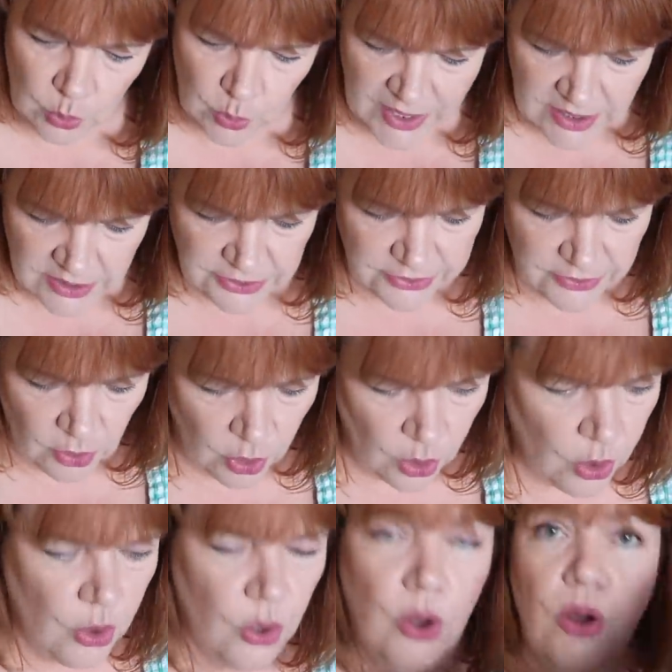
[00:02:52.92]
with
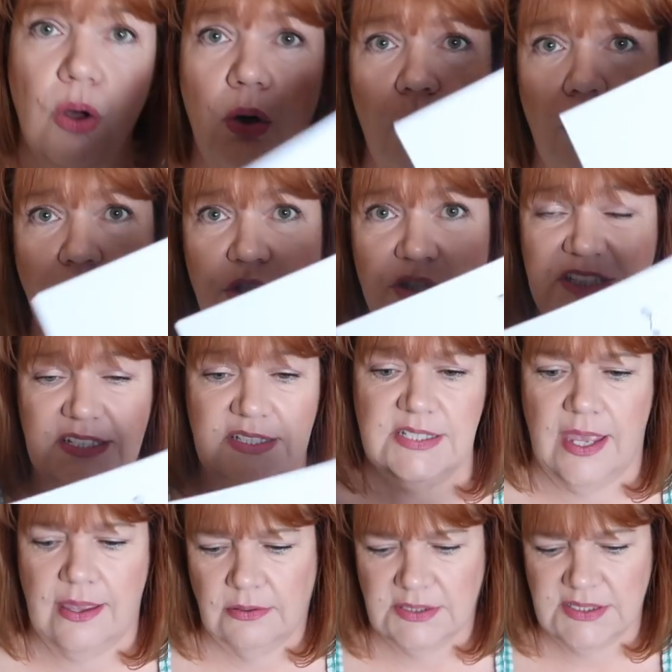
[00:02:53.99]
all your
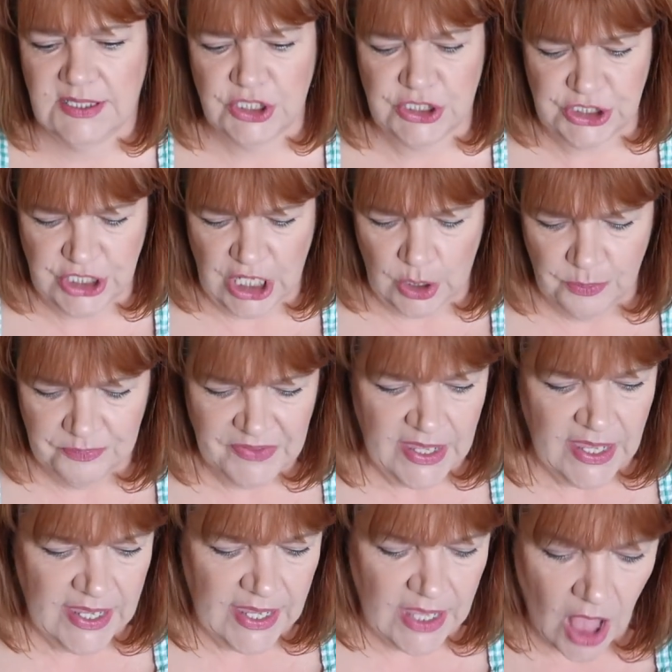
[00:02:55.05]
details. So
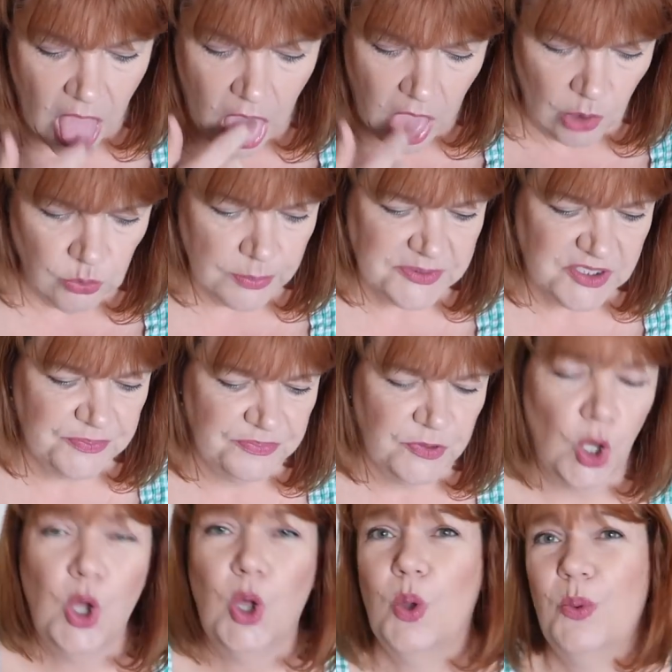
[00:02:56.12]
it
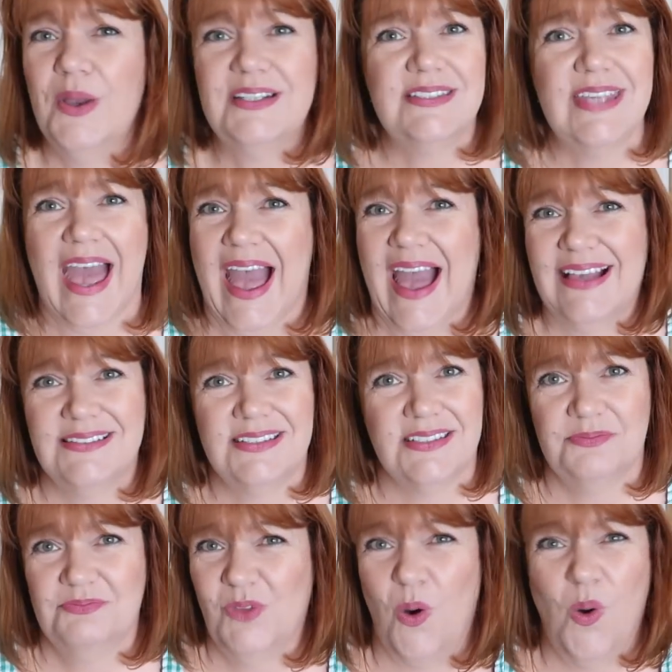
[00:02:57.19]
always
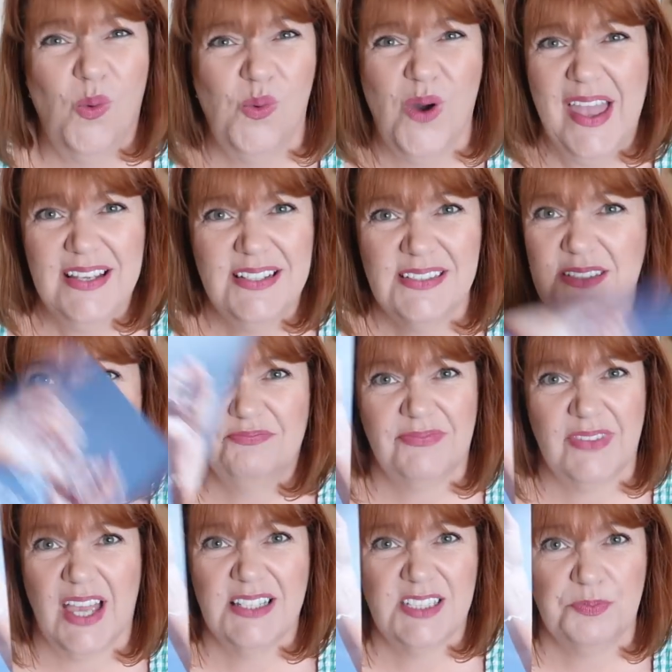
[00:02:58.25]
has I
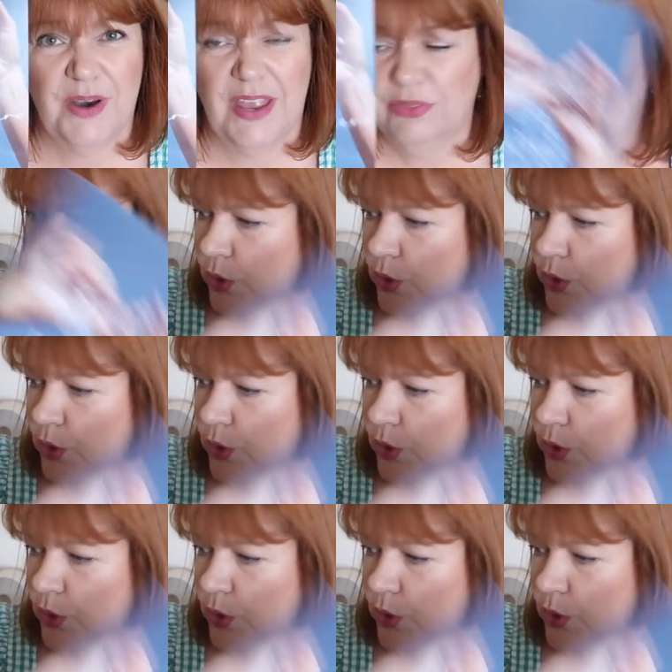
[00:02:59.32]
spread the